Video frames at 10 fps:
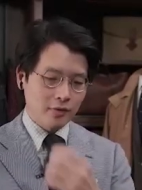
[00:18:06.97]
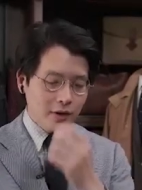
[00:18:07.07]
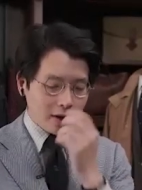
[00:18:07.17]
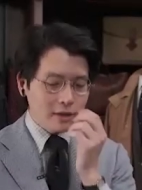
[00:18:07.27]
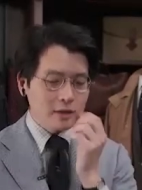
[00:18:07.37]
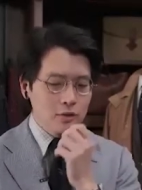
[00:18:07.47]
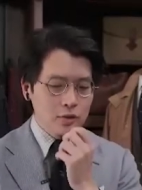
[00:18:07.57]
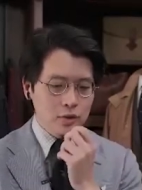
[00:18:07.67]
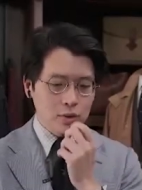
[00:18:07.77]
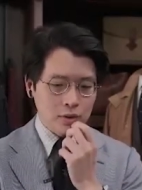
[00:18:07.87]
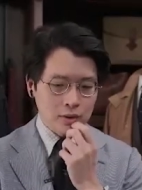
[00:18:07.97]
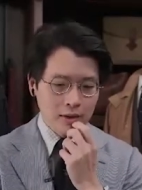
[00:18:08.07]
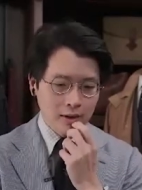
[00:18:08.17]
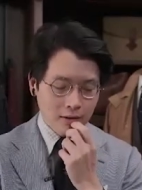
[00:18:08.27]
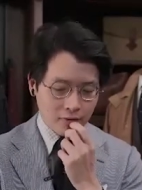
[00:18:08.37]
Very unusual
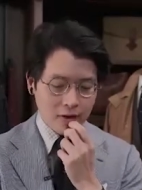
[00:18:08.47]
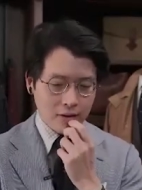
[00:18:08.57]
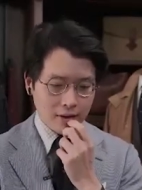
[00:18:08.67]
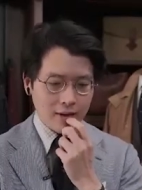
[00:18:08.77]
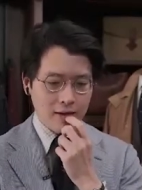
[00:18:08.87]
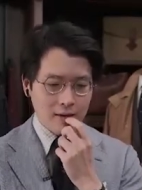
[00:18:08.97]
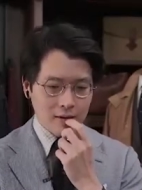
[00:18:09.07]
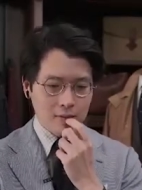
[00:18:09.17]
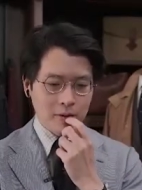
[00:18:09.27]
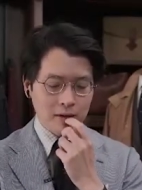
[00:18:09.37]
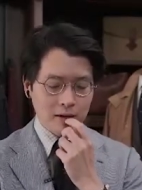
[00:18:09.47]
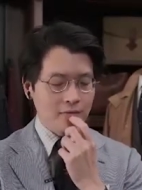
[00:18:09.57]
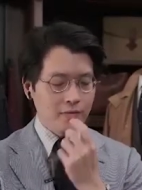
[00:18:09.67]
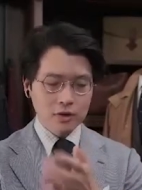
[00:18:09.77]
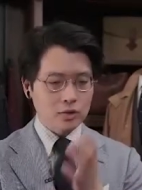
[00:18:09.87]
feeling, but it
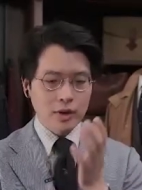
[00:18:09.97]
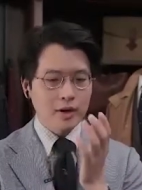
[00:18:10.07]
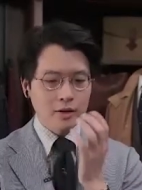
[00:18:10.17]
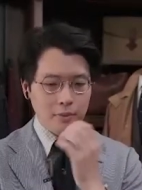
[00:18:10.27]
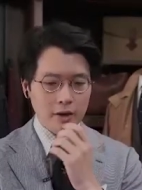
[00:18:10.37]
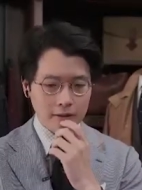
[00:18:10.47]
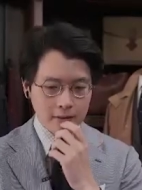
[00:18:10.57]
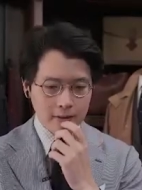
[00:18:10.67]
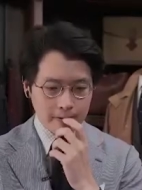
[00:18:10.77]
feels great on the body.